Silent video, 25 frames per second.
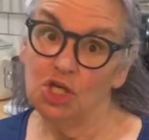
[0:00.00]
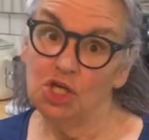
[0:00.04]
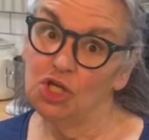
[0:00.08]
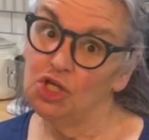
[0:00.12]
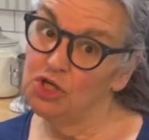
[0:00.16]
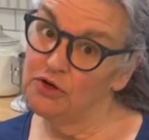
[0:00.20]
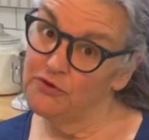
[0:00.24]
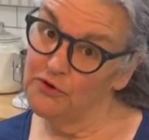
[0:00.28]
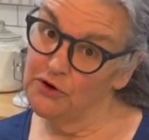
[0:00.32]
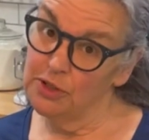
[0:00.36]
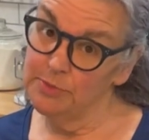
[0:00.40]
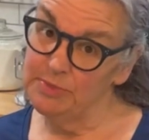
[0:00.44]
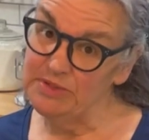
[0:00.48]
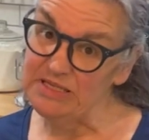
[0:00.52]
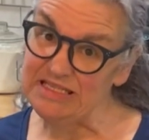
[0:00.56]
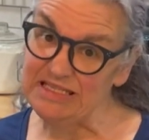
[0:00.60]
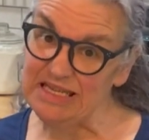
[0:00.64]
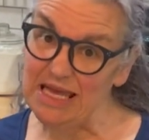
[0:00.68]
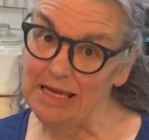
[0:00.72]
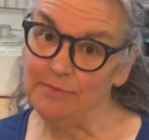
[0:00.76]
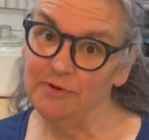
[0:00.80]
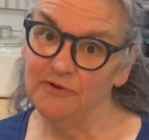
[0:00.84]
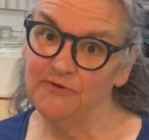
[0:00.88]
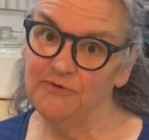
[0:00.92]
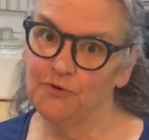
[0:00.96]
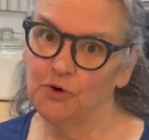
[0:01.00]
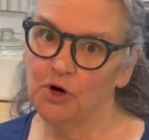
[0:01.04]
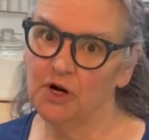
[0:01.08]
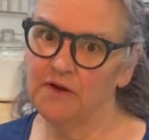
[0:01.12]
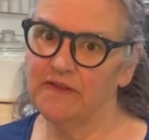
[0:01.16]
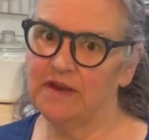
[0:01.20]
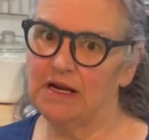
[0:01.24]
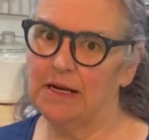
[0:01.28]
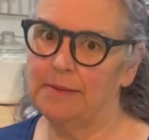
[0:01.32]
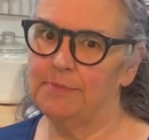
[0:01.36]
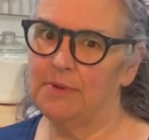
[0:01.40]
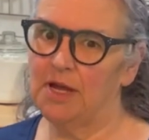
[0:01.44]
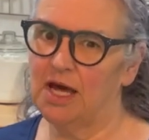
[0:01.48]
You've heard me say before that
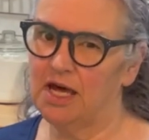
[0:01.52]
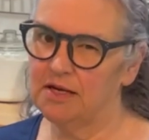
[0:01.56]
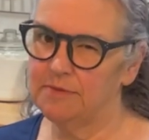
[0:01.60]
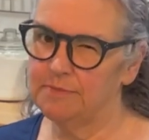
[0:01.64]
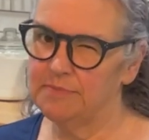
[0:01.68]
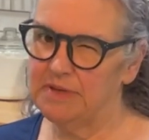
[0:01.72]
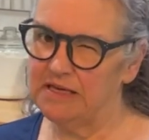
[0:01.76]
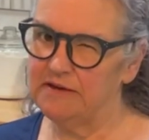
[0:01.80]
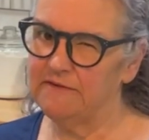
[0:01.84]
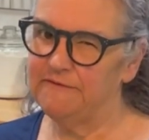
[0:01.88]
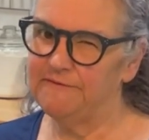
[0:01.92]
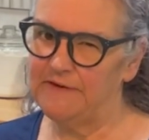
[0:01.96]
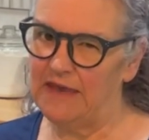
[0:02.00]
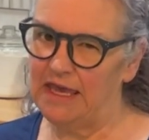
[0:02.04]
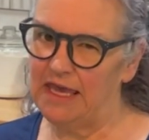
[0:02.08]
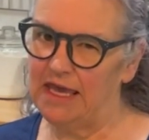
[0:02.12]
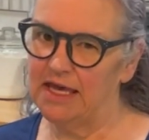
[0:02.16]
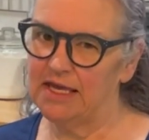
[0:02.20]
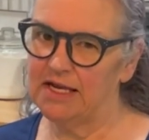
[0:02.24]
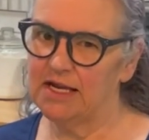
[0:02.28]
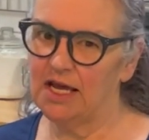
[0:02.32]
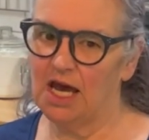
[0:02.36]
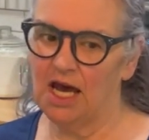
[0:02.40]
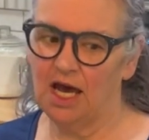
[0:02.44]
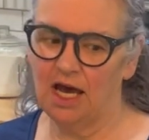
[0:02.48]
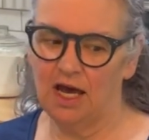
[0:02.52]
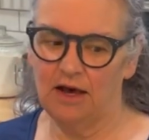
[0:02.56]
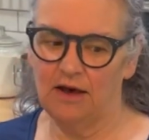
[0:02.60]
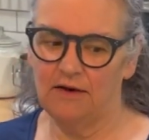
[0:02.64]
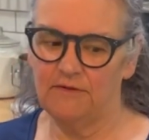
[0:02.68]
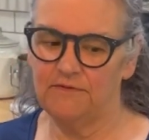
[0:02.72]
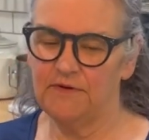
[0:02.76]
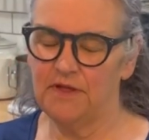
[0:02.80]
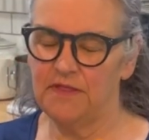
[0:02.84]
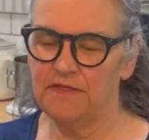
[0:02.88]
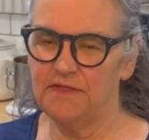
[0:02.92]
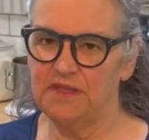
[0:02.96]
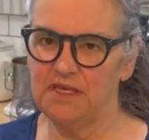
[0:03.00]
I'm not a big fan
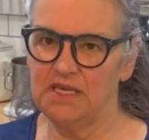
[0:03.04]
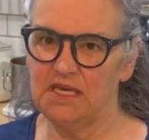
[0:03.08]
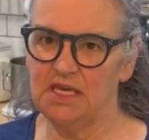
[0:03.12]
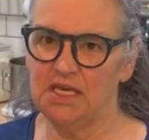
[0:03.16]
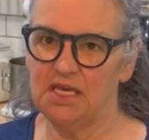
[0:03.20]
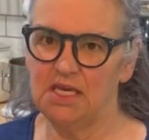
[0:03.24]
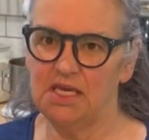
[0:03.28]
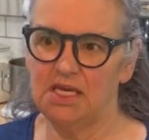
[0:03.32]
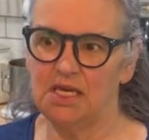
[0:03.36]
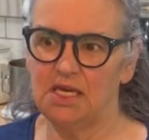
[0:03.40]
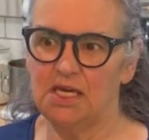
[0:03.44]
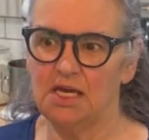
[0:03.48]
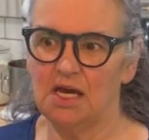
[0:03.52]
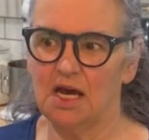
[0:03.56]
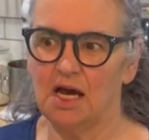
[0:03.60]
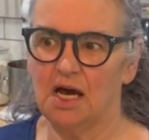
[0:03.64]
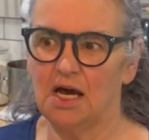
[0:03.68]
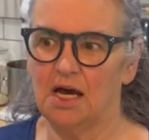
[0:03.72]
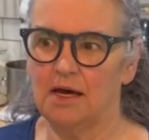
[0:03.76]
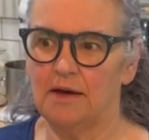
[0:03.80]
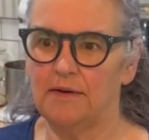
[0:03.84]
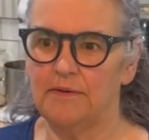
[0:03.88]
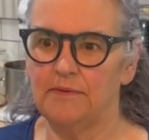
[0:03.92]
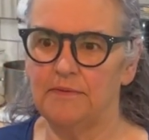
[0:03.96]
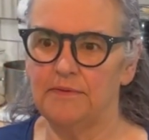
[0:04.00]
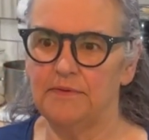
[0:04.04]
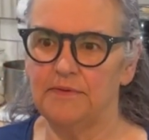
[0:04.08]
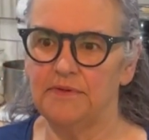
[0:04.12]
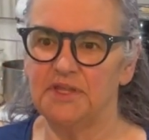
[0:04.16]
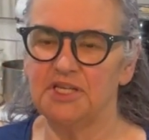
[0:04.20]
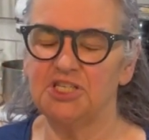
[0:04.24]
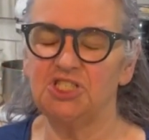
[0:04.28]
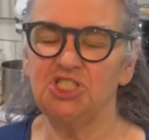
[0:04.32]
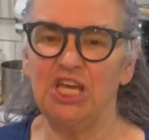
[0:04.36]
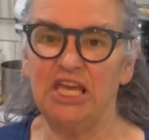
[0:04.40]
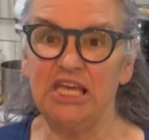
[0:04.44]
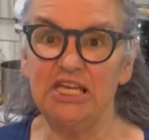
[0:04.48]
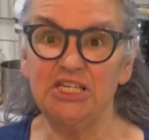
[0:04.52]
of the, uh, the
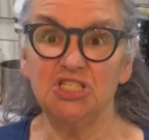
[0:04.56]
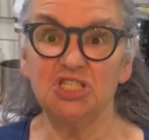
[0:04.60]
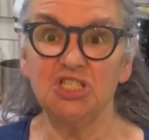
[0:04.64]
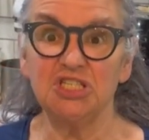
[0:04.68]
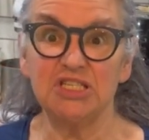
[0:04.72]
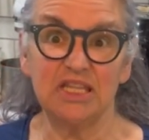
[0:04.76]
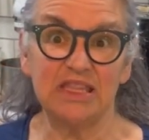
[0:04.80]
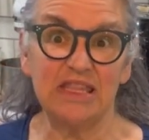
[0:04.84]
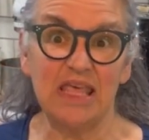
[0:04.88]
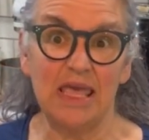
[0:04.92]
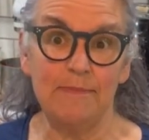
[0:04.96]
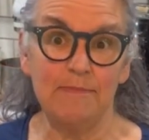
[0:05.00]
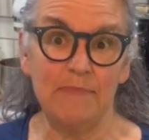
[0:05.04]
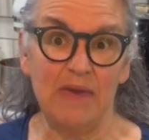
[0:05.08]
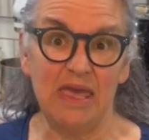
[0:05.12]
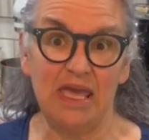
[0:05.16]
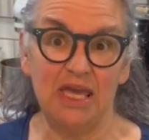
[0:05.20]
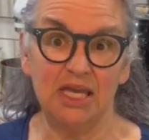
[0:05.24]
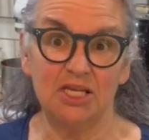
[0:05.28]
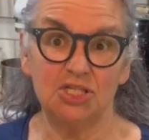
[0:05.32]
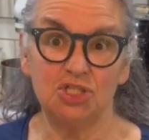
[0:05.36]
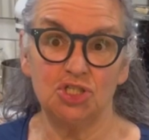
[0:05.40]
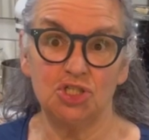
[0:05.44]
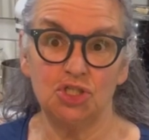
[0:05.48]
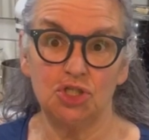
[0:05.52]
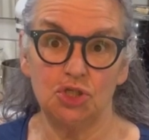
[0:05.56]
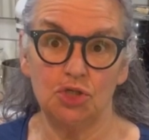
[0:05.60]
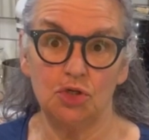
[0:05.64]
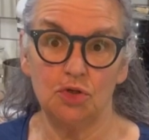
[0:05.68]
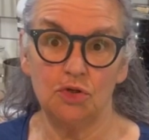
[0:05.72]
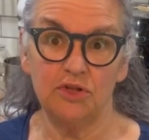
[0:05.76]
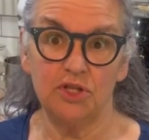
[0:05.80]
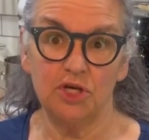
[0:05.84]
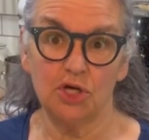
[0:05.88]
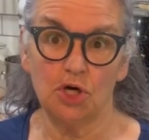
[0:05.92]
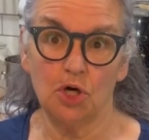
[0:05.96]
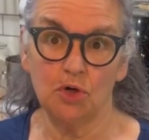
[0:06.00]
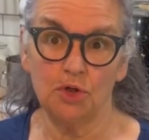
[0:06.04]
changes that they made to
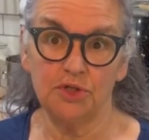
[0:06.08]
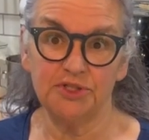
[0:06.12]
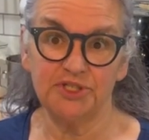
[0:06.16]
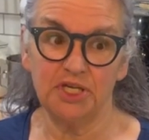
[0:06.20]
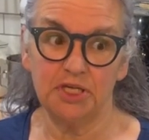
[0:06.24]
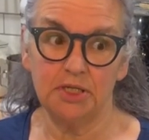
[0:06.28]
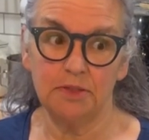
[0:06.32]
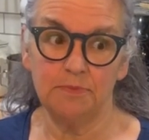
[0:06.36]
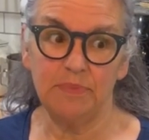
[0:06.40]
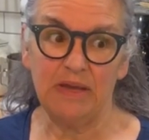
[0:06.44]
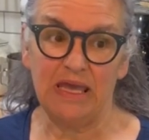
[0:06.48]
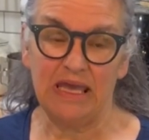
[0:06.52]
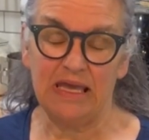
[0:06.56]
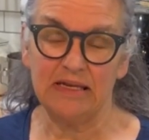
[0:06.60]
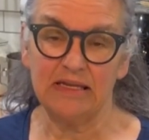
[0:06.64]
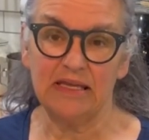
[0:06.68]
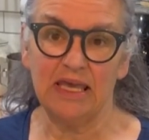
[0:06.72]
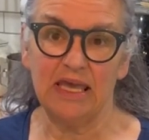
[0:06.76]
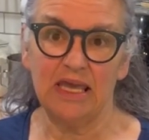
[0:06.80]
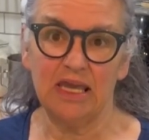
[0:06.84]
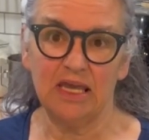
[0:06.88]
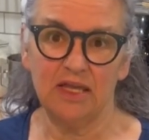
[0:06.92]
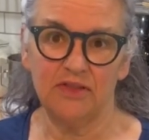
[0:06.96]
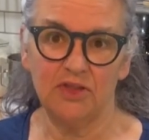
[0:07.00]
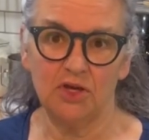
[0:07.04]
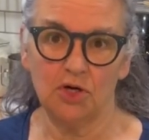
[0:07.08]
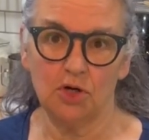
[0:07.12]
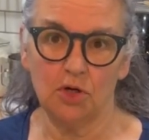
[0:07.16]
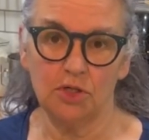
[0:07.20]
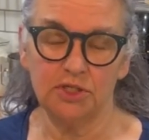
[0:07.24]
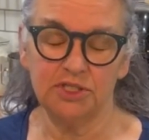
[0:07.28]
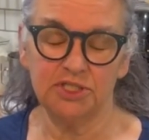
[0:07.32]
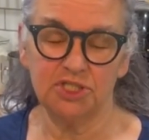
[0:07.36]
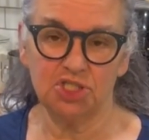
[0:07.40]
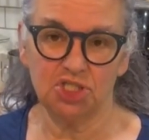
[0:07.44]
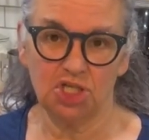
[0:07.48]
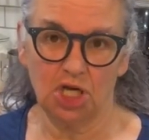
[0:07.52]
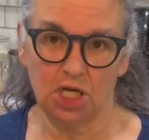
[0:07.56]
the golden pancake and the
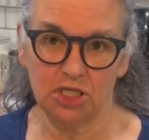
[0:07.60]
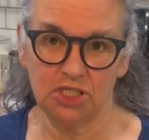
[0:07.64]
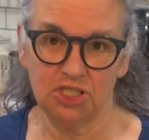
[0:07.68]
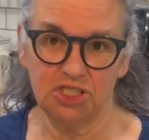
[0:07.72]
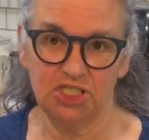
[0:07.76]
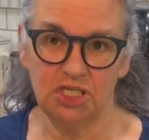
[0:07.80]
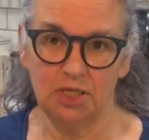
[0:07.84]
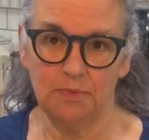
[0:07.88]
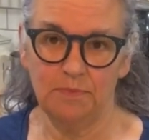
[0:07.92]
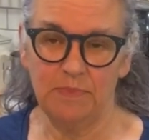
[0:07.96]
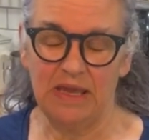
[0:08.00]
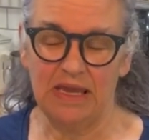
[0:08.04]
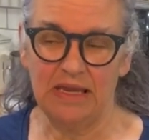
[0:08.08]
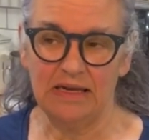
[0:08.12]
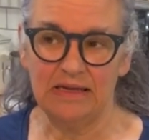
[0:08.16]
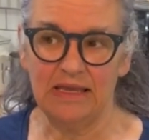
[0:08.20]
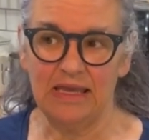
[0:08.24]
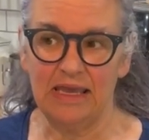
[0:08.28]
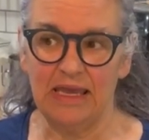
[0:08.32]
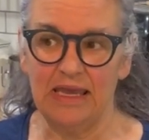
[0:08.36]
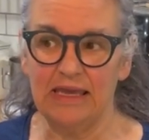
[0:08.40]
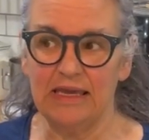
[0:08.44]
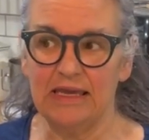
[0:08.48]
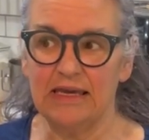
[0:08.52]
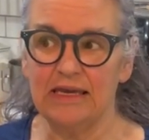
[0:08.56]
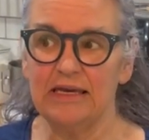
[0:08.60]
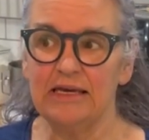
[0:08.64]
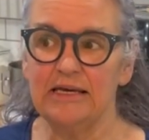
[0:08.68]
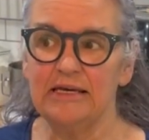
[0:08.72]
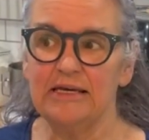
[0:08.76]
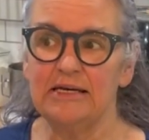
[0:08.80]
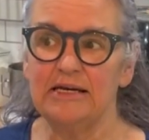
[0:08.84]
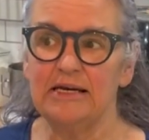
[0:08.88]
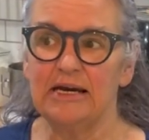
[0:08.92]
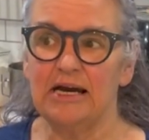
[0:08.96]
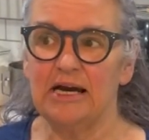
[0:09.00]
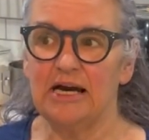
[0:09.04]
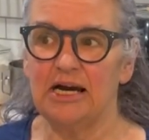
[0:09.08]
golden chocolate chip pancake.
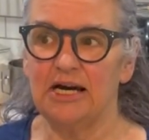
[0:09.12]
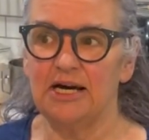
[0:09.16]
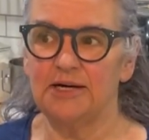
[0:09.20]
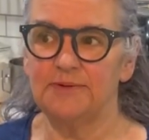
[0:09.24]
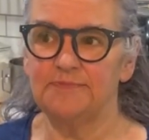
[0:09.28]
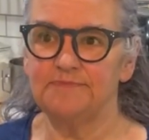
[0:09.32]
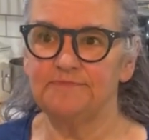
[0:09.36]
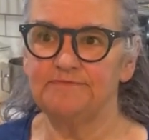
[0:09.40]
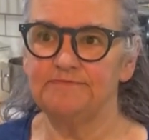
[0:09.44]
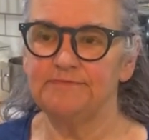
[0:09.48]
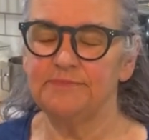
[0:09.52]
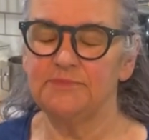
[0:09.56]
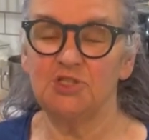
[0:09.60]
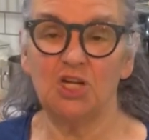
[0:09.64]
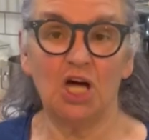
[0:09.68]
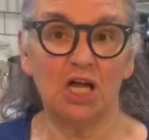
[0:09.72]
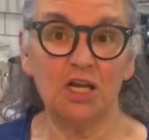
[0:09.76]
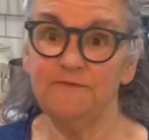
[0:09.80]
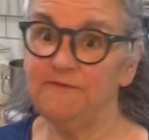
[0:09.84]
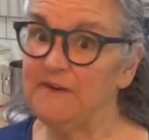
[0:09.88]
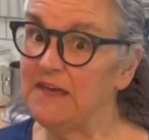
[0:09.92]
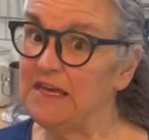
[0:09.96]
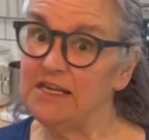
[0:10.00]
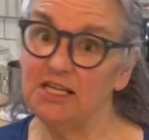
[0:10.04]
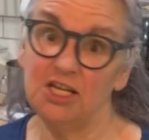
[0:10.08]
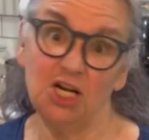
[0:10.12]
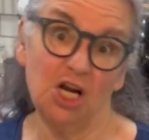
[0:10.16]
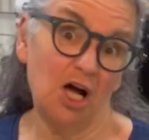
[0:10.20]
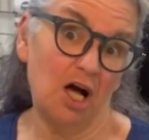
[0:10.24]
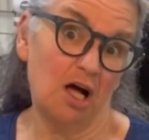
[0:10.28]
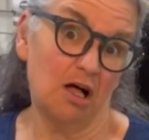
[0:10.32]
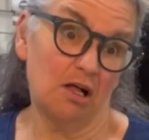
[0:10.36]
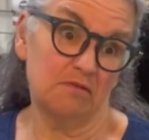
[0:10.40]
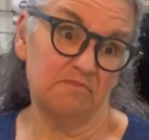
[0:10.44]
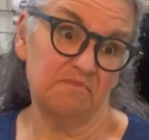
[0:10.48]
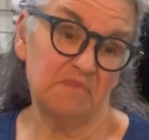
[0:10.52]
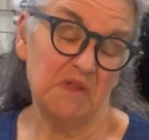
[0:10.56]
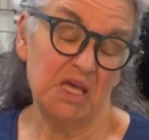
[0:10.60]
Um, not a fan at
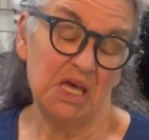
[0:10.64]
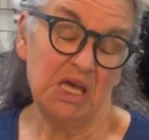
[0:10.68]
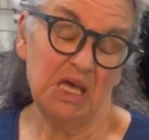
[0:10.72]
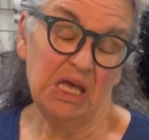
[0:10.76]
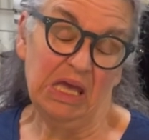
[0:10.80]
all.